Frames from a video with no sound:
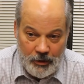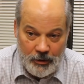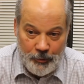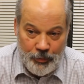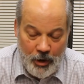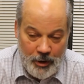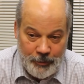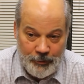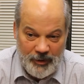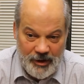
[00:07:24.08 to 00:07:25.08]
the
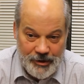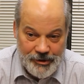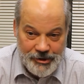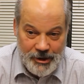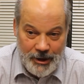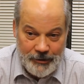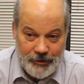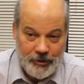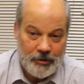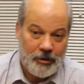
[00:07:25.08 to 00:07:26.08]
problem is that
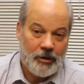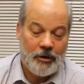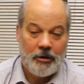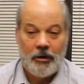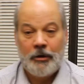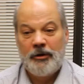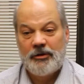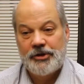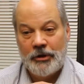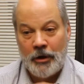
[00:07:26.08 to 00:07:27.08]

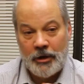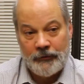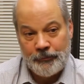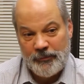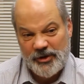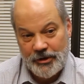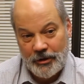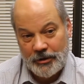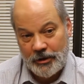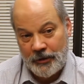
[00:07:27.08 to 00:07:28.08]
there's a lot of
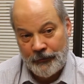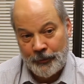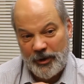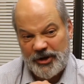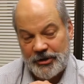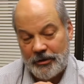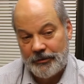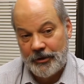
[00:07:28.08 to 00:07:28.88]
misconduct information out